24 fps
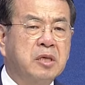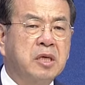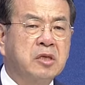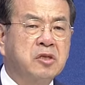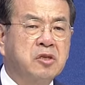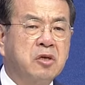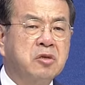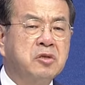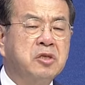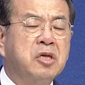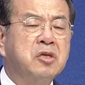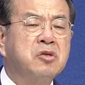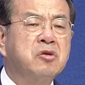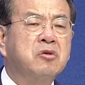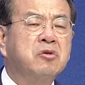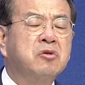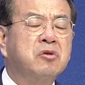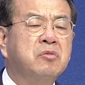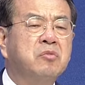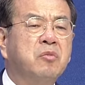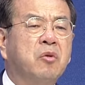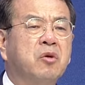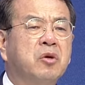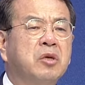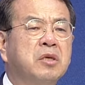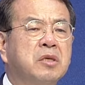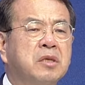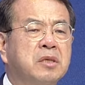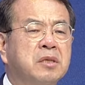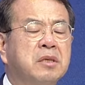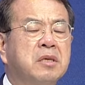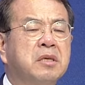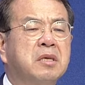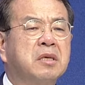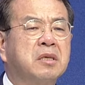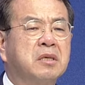The Minister's
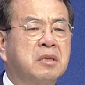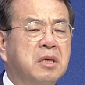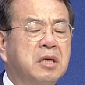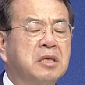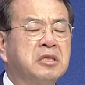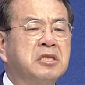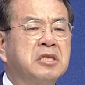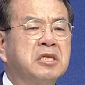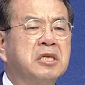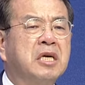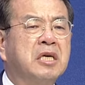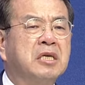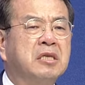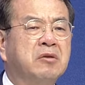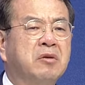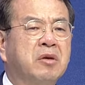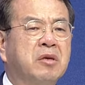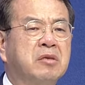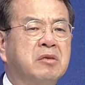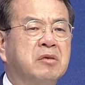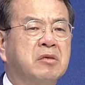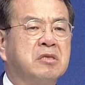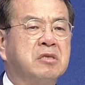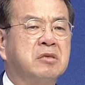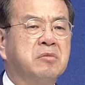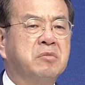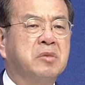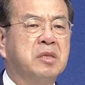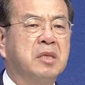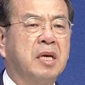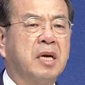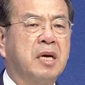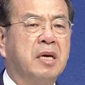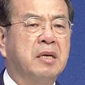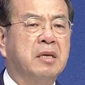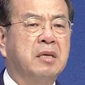Summer Conference
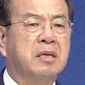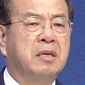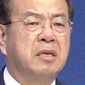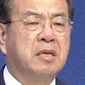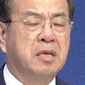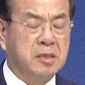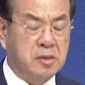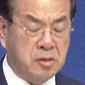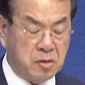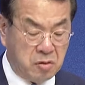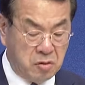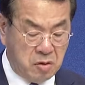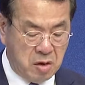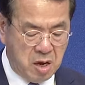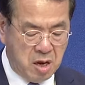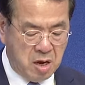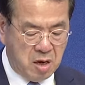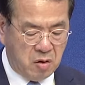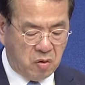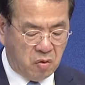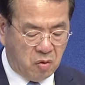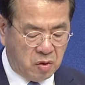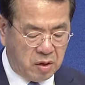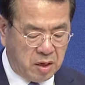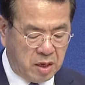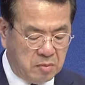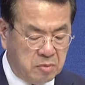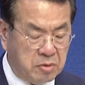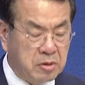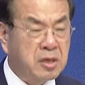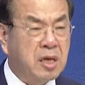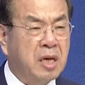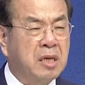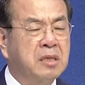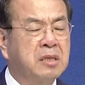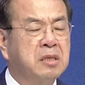for that work
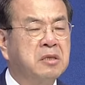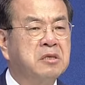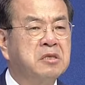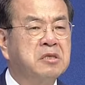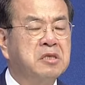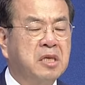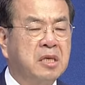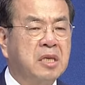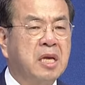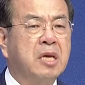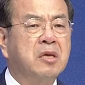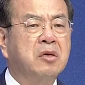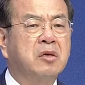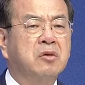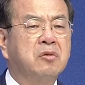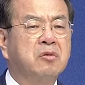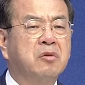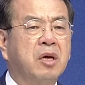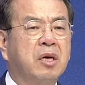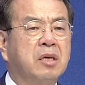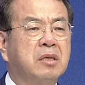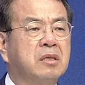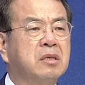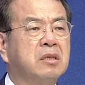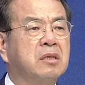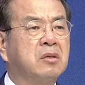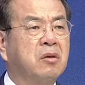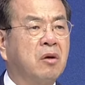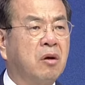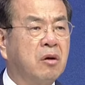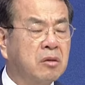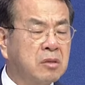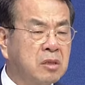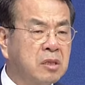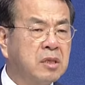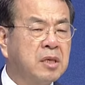is a significant
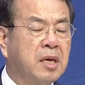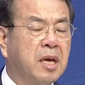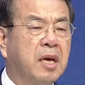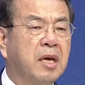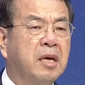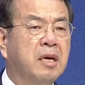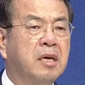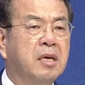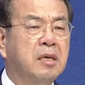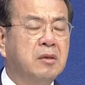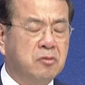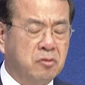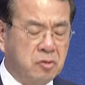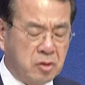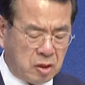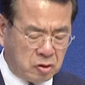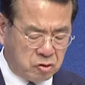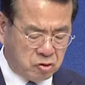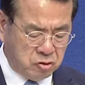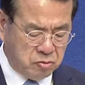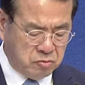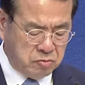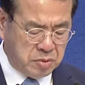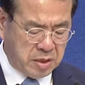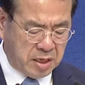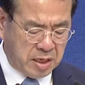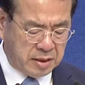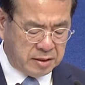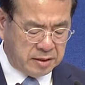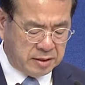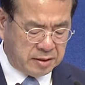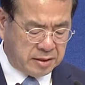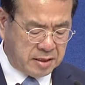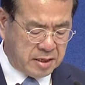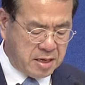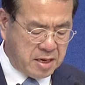gathering for everybody to
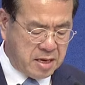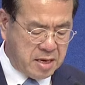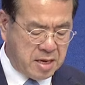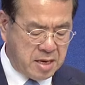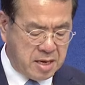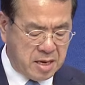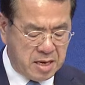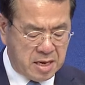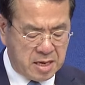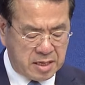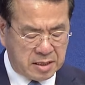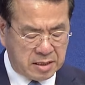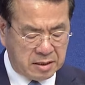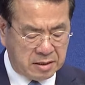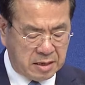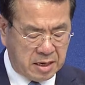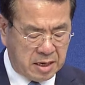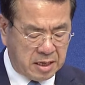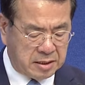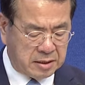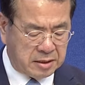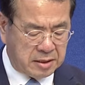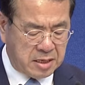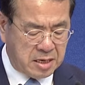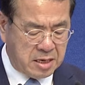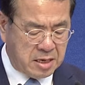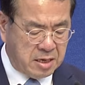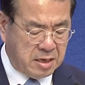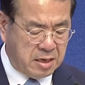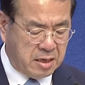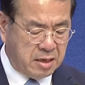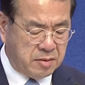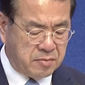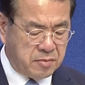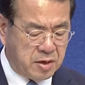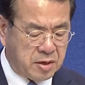come together for that work.
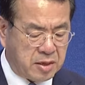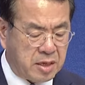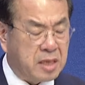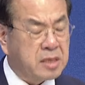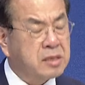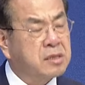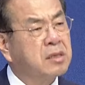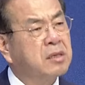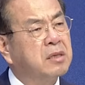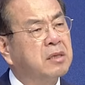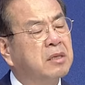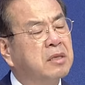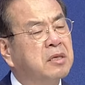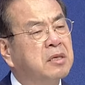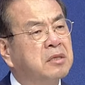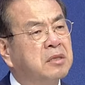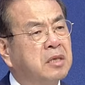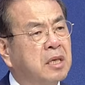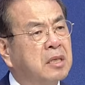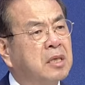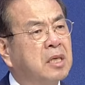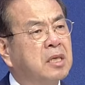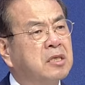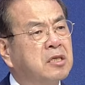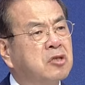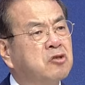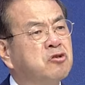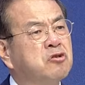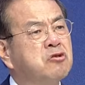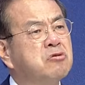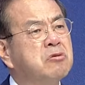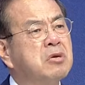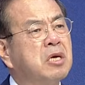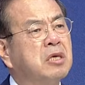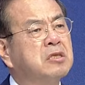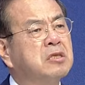So next year,
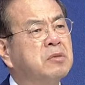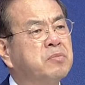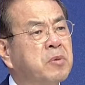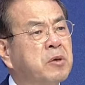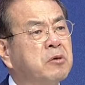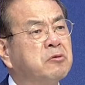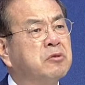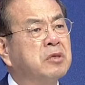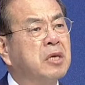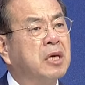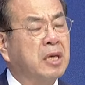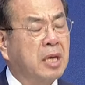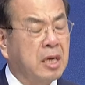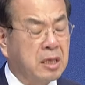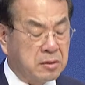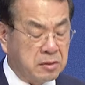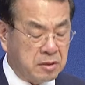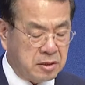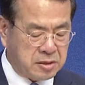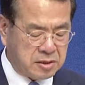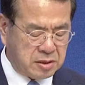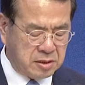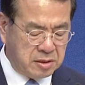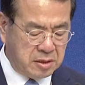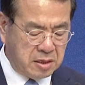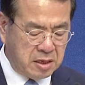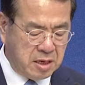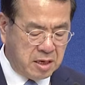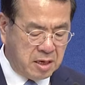we're going to prepare